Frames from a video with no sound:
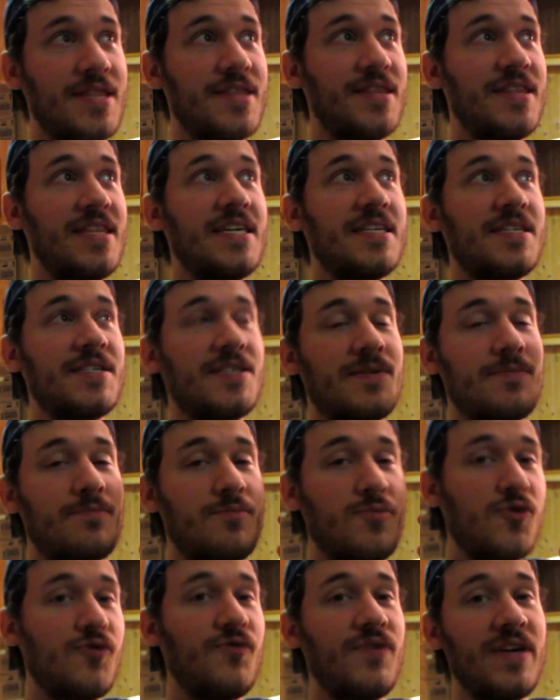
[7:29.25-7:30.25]
this
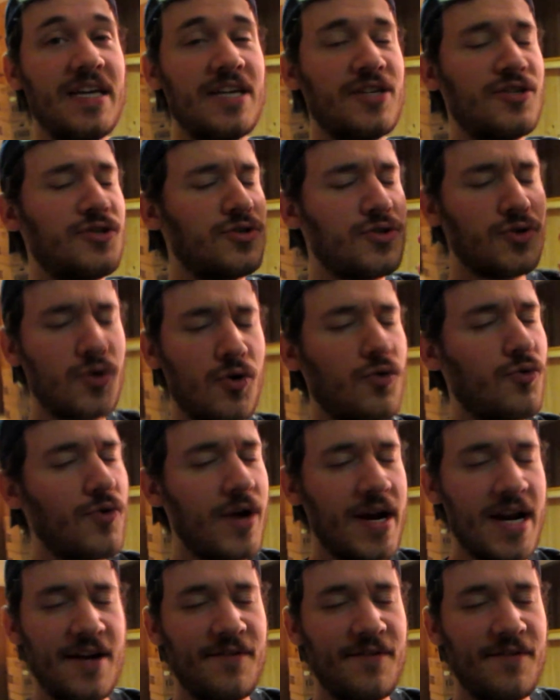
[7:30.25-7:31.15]
movie is so great,